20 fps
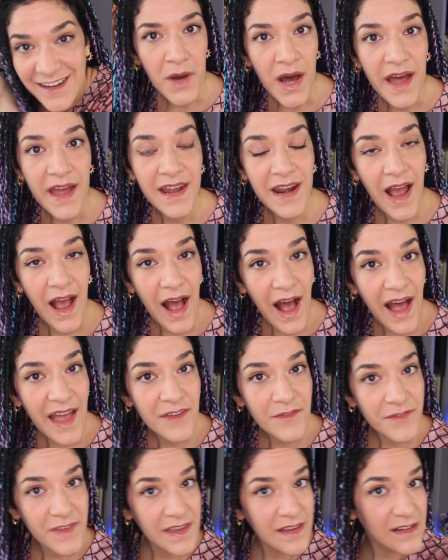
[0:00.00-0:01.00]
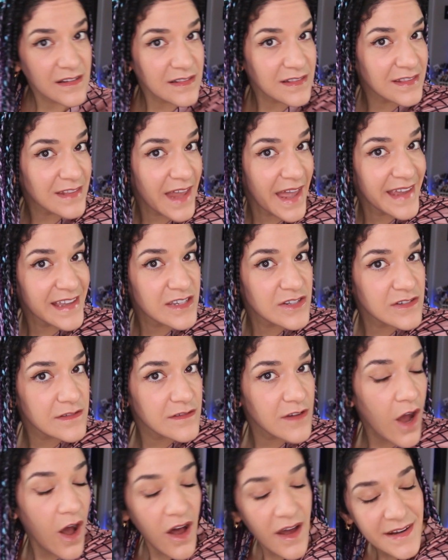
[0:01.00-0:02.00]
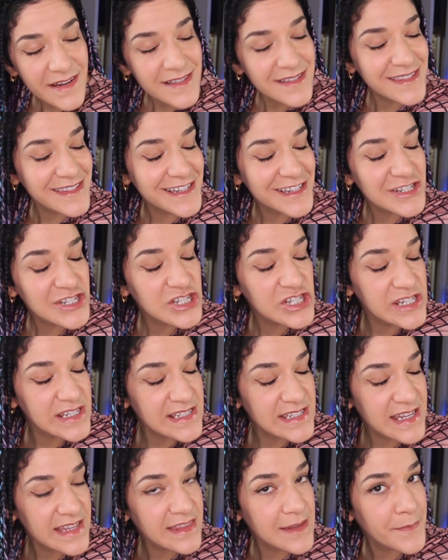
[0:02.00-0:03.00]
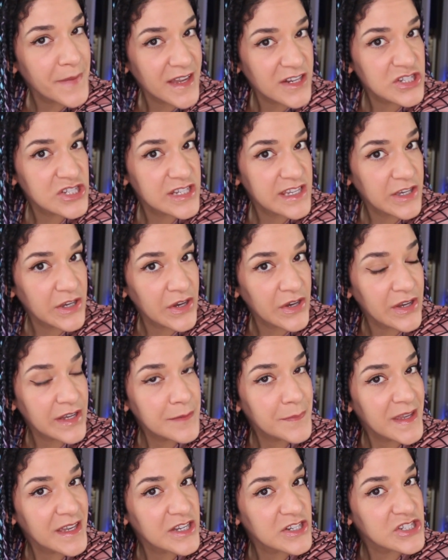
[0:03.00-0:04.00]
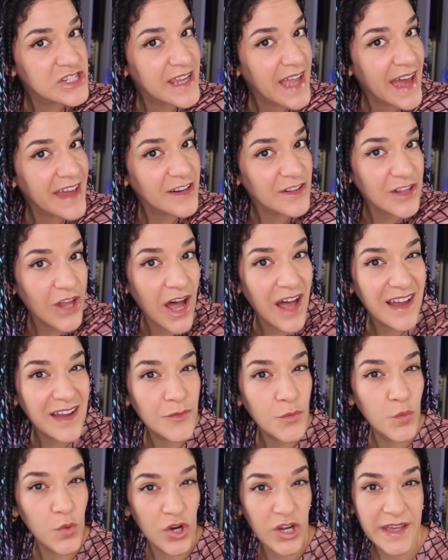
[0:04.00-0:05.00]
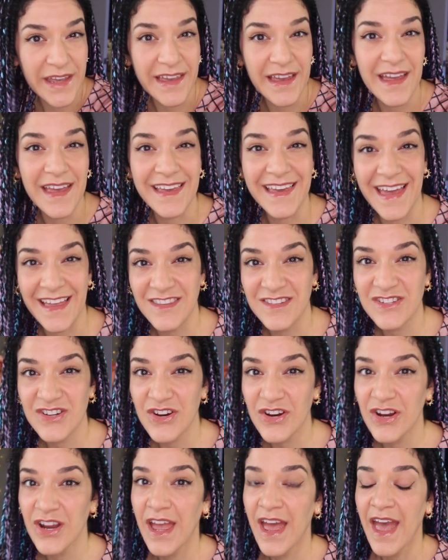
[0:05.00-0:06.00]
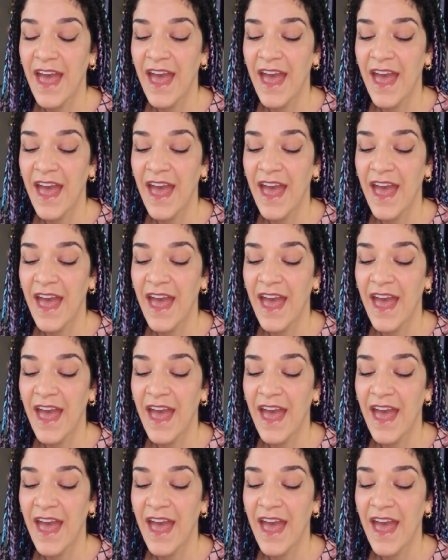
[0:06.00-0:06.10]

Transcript: But I feel like, honestly, she did the best she could because she had a lot working against her.